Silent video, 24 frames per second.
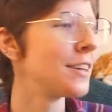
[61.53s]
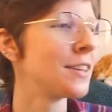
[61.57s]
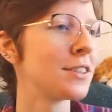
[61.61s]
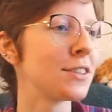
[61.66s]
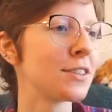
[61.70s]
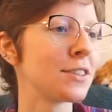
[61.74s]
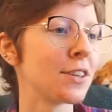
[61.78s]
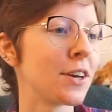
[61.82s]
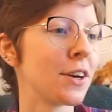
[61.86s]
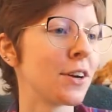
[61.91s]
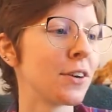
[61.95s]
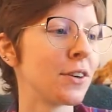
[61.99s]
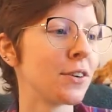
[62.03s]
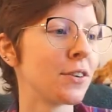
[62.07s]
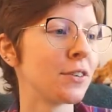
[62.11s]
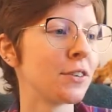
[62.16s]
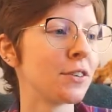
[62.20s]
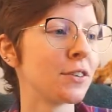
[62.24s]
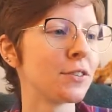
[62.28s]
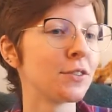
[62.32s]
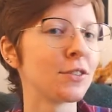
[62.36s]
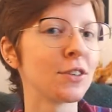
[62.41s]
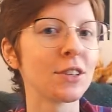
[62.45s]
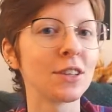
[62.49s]

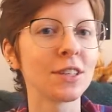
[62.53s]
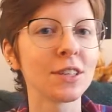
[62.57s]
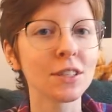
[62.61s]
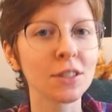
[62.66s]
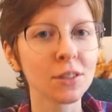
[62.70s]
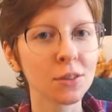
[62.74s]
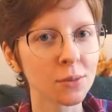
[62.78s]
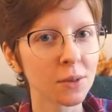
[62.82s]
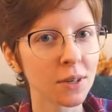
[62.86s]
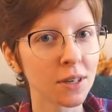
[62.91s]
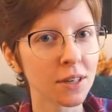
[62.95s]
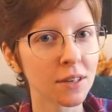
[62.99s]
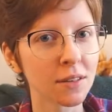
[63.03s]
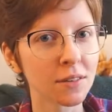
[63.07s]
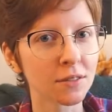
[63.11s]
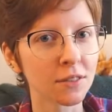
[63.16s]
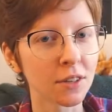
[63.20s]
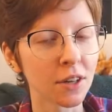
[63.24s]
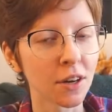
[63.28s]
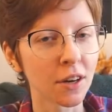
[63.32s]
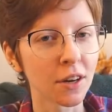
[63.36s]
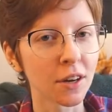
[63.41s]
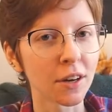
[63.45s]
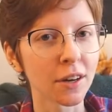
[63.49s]
So for this reading
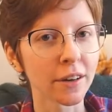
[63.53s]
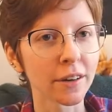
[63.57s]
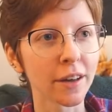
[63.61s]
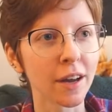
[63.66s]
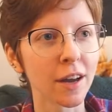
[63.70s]
vlog,